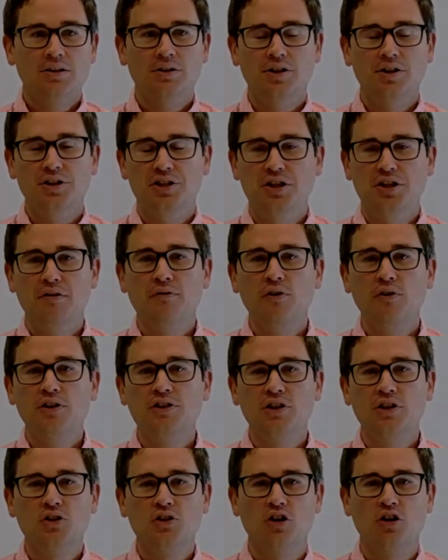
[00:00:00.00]
the
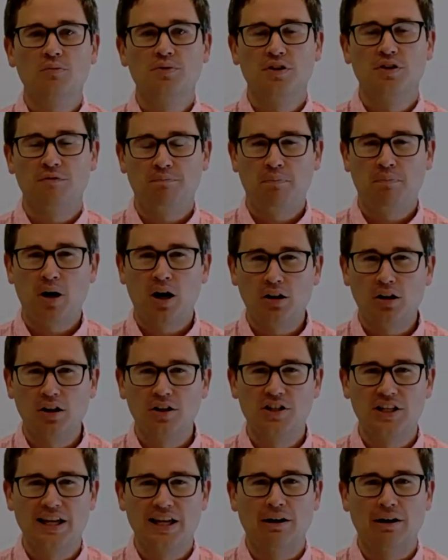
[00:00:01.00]
difference in terms of
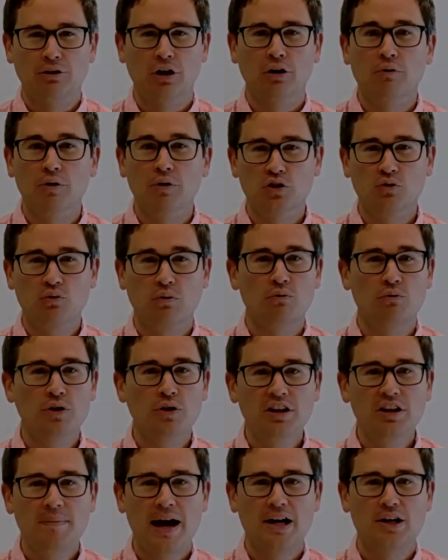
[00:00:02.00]
policy outlook, which is what
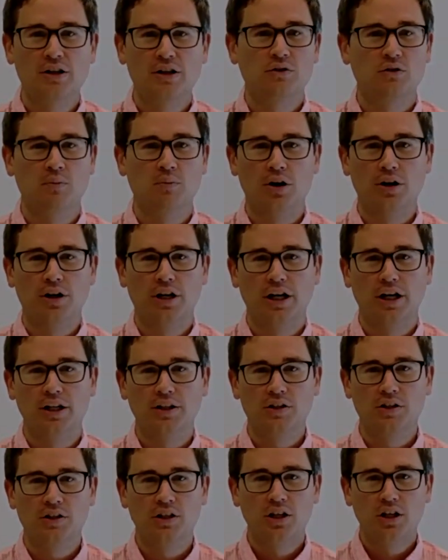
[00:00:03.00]
really matters for
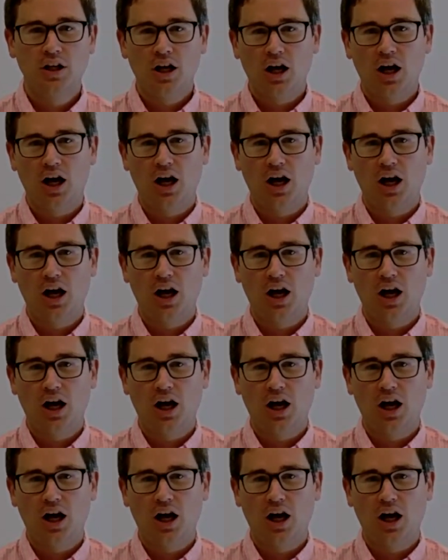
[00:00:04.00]
markets,